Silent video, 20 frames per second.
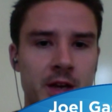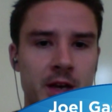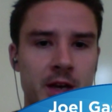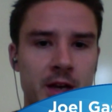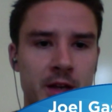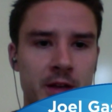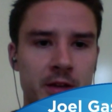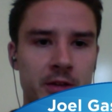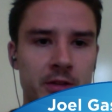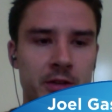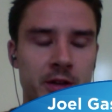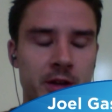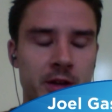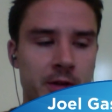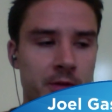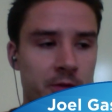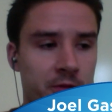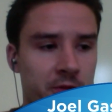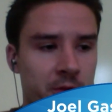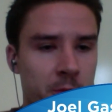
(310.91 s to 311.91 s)
And
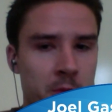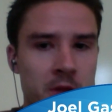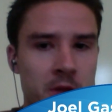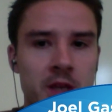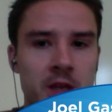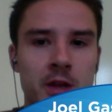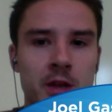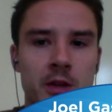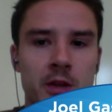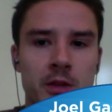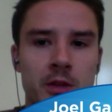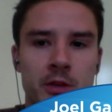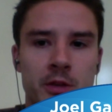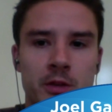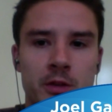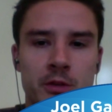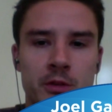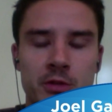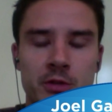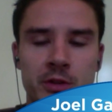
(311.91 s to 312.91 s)
uh, for me,
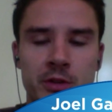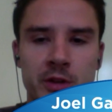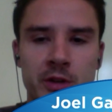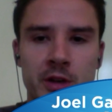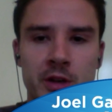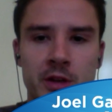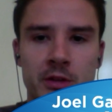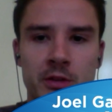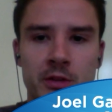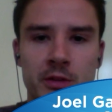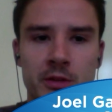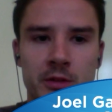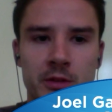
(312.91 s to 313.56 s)
the, the reason I